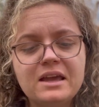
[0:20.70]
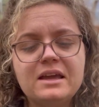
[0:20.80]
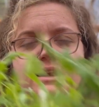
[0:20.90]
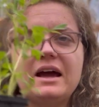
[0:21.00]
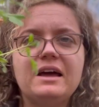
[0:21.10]

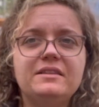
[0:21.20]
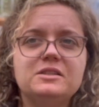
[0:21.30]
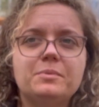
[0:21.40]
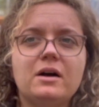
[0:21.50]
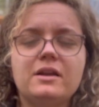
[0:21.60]
And I had this
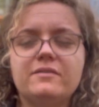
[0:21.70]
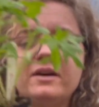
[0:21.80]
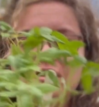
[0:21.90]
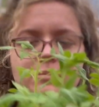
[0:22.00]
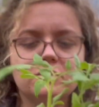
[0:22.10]
pot
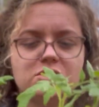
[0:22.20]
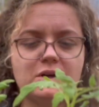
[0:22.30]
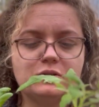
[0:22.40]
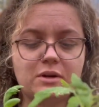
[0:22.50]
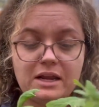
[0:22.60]
available, so
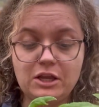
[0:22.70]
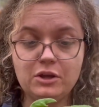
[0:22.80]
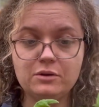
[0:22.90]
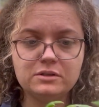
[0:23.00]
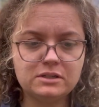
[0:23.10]
that's what I
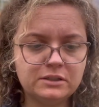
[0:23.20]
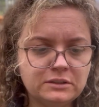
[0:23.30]
used.